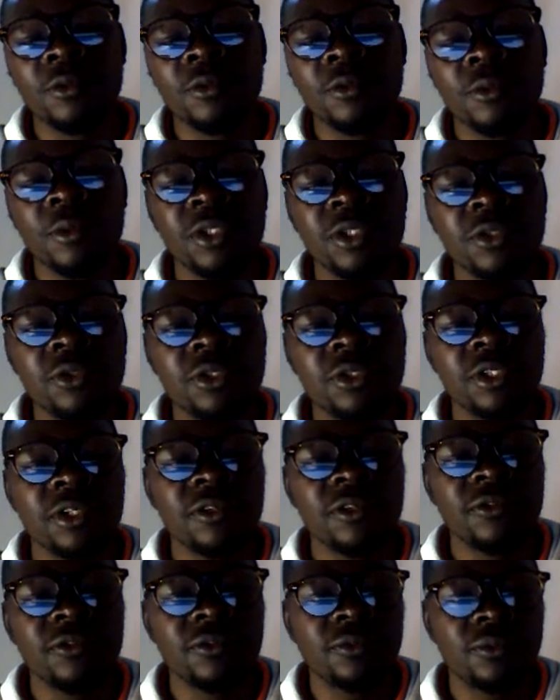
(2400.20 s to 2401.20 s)
you save,
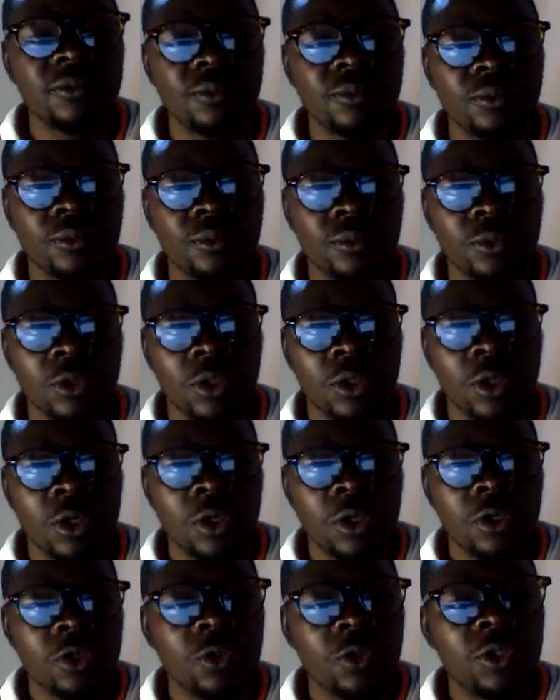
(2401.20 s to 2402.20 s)
you will
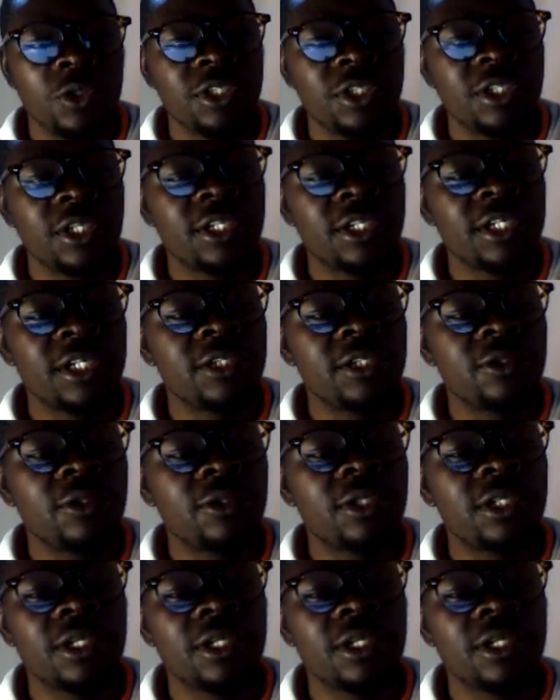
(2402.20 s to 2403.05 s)
see the title here.